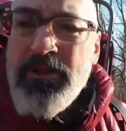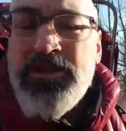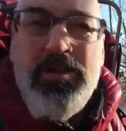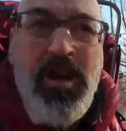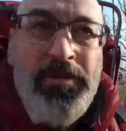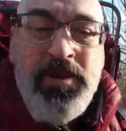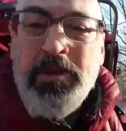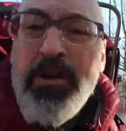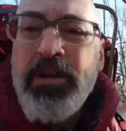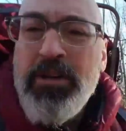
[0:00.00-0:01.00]
so I just climbed a
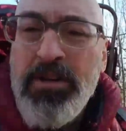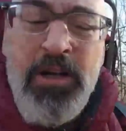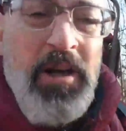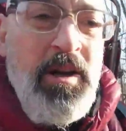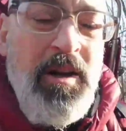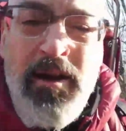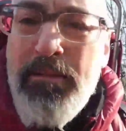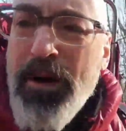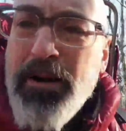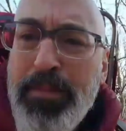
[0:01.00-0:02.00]
little hill.
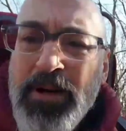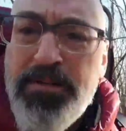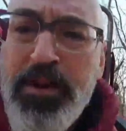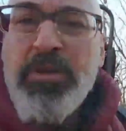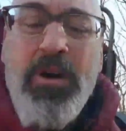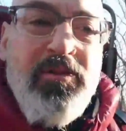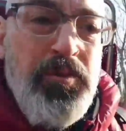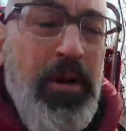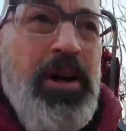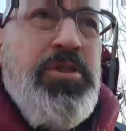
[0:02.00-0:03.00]
Backpack's pretty
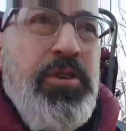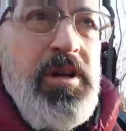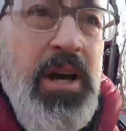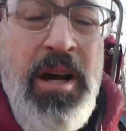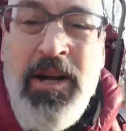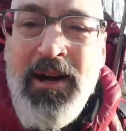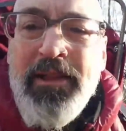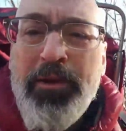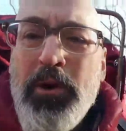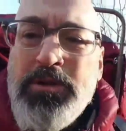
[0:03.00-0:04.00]
comfortable, actually.
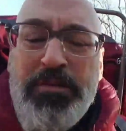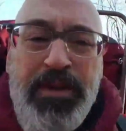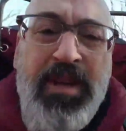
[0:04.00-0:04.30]
Thought it was gonna